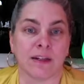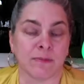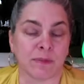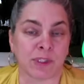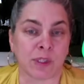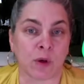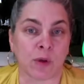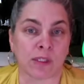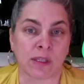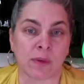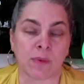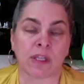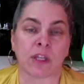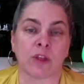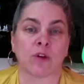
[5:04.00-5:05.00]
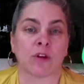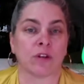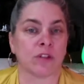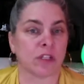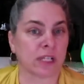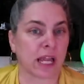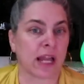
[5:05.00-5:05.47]
So it's something that you can
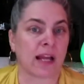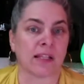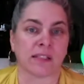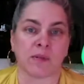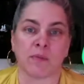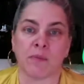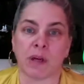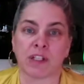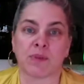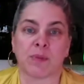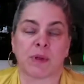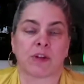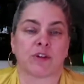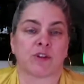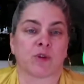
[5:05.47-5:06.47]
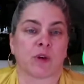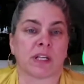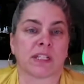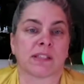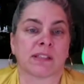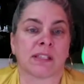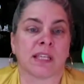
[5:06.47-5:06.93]
look at. It's a much better
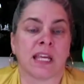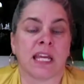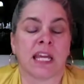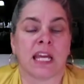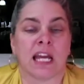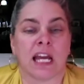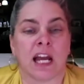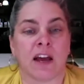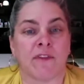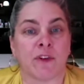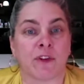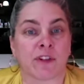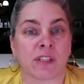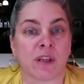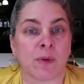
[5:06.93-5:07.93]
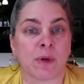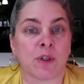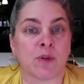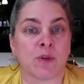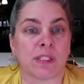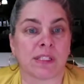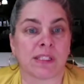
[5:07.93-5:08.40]
choice. If you're someone
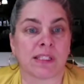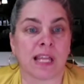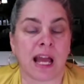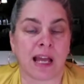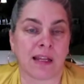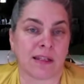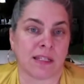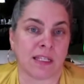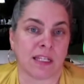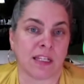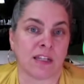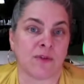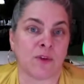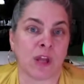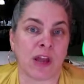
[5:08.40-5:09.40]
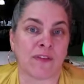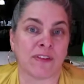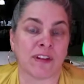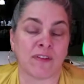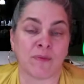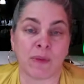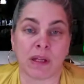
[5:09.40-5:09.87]
who does not need, if you have
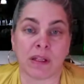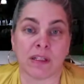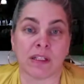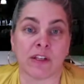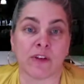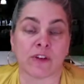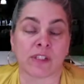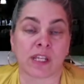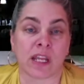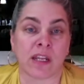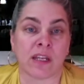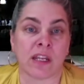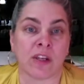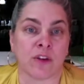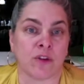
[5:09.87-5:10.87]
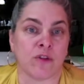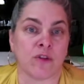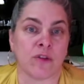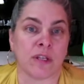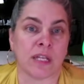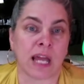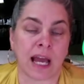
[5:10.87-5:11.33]
enough melanin in your skin and you do
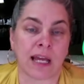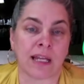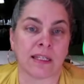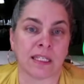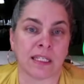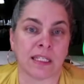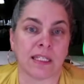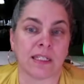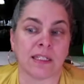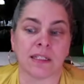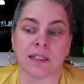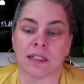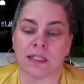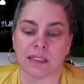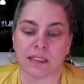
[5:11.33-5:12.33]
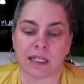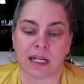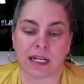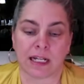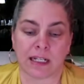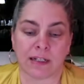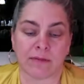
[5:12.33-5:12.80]
not need
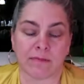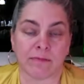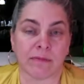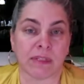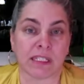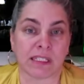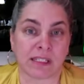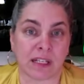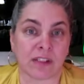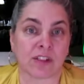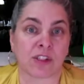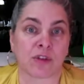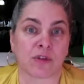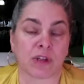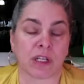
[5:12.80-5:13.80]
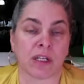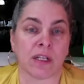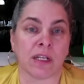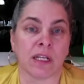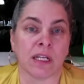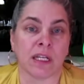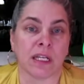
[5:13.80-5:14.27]

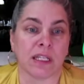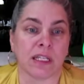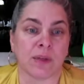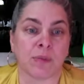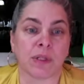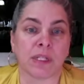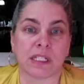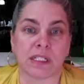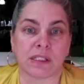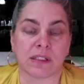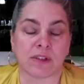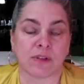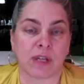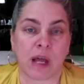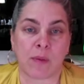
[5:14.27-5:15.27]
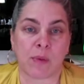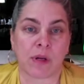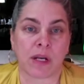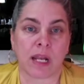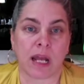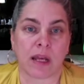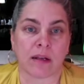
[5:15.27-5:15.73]
sunscreen, then please do not put
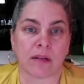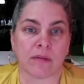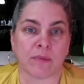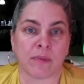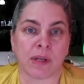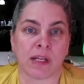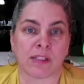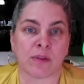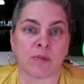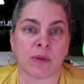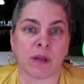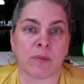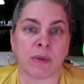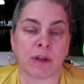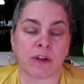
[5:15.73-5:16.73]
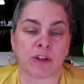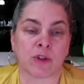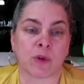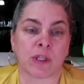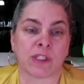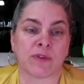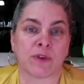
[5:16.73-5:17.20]
it on, because it would be a better
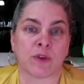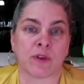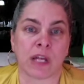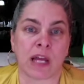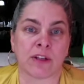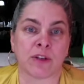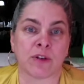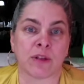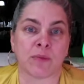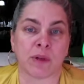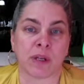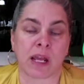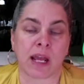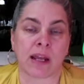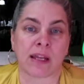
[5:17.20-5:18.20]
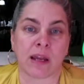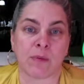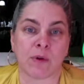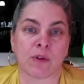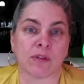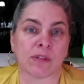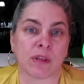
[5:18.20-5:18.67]
choice for you not to than putting on
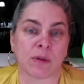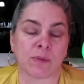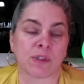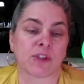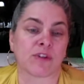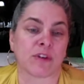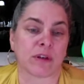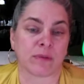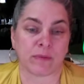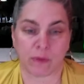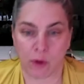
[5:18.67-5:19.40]
chemical sunscreen.